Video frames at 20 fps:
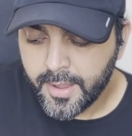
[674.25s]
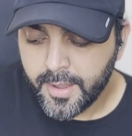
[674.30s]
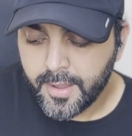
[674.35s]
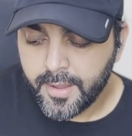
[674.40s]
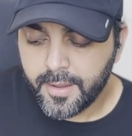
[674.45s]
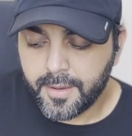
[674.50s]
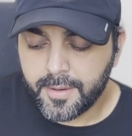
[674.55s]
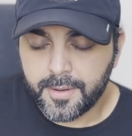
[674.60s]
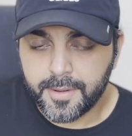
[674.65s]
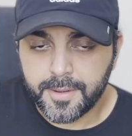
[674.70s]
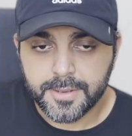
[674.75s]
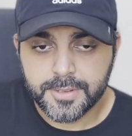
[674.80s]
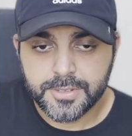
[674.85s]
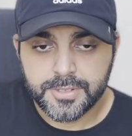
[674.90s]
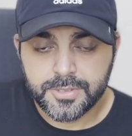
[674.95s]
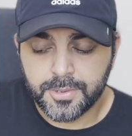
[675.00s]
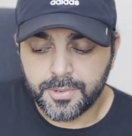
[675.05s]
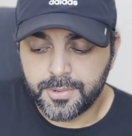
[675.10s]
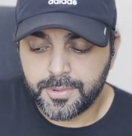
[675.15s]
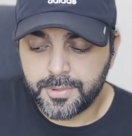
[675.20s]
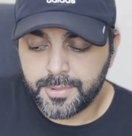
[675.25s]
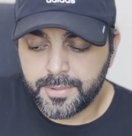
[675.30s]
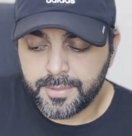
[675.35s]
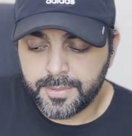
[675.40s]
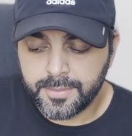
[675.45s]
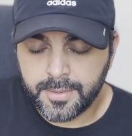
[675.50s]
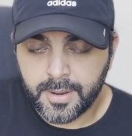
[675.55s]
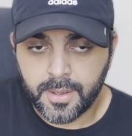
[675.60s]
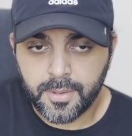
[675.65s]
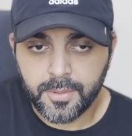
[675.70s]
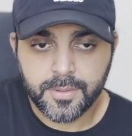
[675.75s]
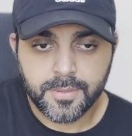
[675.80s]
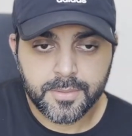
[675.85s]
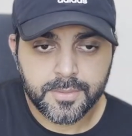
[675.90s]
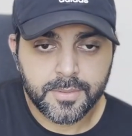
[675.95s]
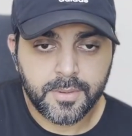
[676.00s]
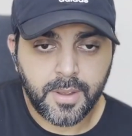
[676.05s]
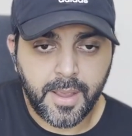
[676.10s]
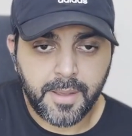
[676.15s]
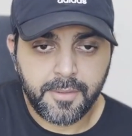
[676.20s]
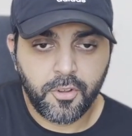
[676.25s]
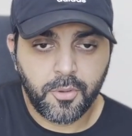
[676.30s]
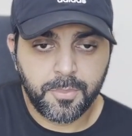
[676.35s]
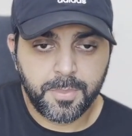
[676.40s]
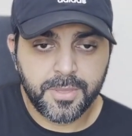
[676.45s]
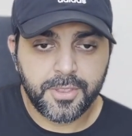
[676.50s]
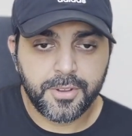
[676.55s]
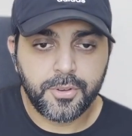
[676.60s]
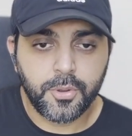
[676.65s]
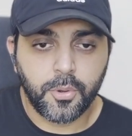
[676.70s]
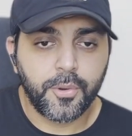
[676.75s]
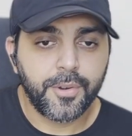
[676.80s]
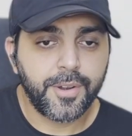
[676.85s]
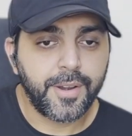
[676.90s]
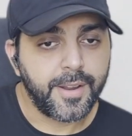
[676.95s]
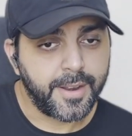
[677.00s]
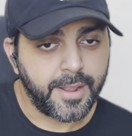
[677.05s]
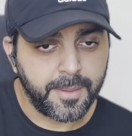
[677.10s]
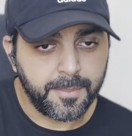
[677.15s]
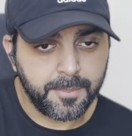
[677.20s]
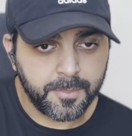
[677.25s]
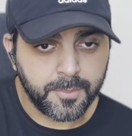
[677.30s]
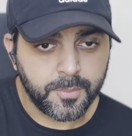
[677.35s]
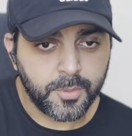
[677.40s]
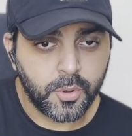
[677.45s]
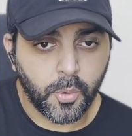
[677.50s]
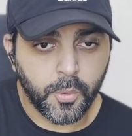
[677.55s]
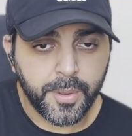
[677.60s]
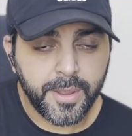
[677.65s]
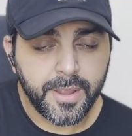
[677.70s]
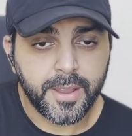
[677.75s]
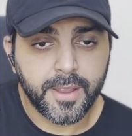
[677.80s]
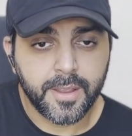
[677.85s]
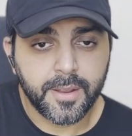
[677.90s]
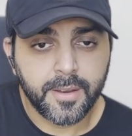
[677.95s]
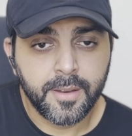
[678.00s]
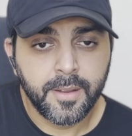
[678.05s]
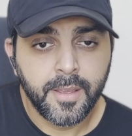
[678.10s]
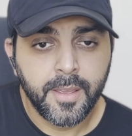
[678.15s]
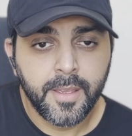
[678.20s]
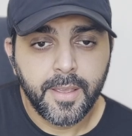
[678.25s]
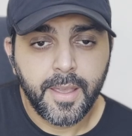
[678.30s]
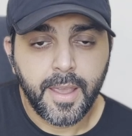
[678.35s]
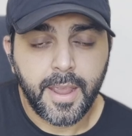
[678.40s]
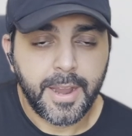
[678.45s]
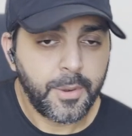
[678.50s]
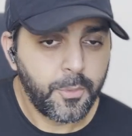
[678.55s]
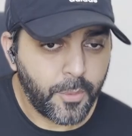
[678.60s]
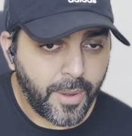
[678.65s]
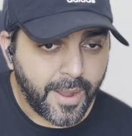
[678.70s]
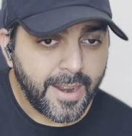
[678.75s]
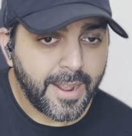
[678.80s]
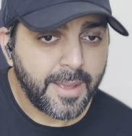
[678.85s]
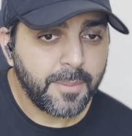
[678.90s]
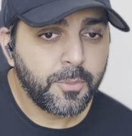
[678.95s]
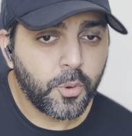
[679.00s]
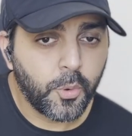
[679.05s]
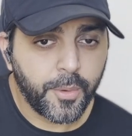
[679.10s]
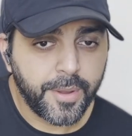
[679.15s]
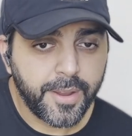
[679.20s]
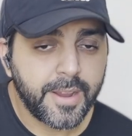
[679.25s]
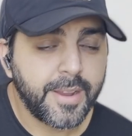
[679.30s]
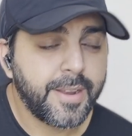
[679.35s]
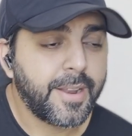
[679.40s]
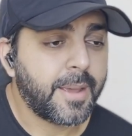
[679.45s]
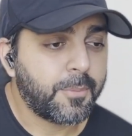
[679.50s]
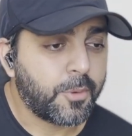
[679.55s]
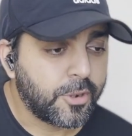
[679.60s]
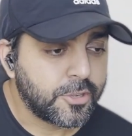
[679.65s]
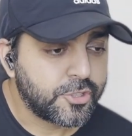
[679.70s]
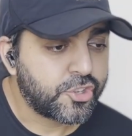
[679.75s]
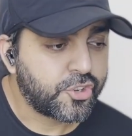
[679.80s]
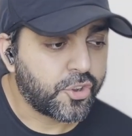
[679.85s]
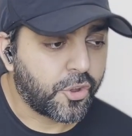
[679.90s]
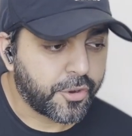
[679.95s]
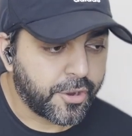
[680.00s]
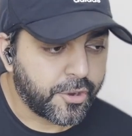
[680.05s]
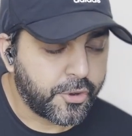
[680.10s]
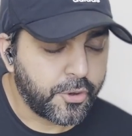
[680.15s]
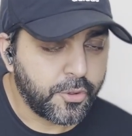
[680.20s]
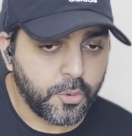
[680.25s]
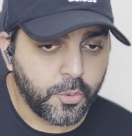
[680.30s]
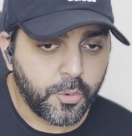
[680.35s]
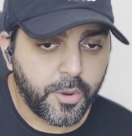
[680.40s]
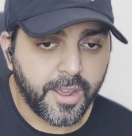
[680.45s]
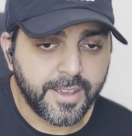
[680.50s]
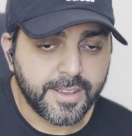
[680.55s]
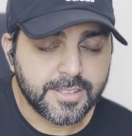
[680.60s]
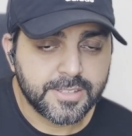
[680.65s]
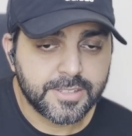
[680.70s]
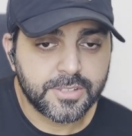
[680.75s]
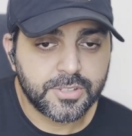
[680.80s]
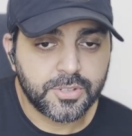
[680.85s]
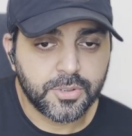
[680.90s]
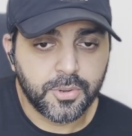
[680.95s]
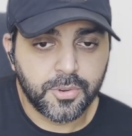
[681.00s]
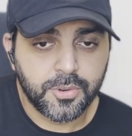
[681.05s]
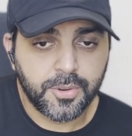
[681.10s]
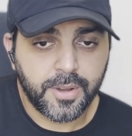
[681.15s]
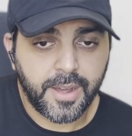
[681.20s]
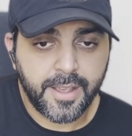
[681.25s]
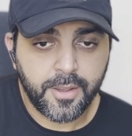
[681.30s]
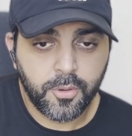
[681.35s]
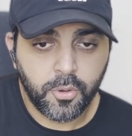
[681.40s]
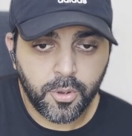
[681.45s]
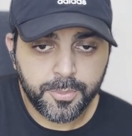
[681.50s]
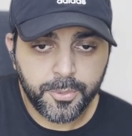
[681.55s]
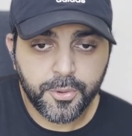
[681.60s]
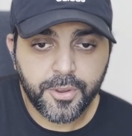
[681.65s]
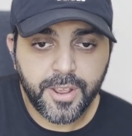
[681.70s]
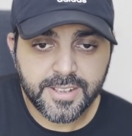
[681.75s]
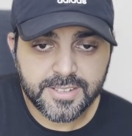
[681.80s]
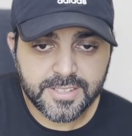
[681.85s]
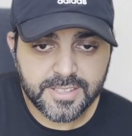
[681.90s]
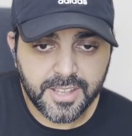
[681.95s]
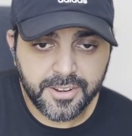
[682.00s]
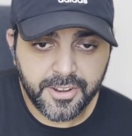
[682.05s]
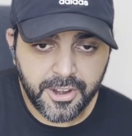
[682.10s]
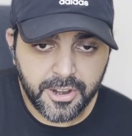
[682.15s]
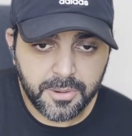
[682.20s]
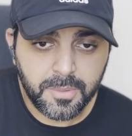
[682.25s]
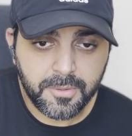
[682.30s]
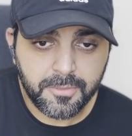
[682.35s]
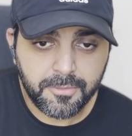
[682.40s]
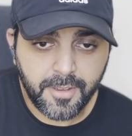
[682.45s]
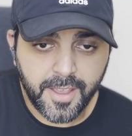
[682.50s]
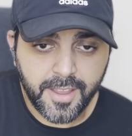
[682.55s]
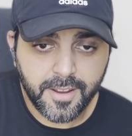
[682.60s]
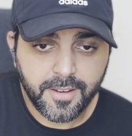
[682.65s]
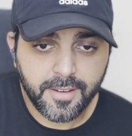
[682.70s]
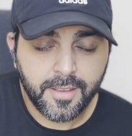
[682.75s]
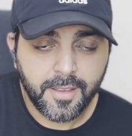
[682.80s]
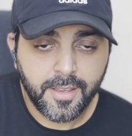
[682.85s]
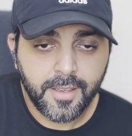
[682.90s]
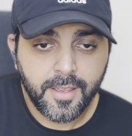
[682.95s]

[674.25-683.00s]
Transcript: So I've opened the door and I'm going in. And while I'm going in, I'm also talking to you guys. So I hope you guys can hear me fine.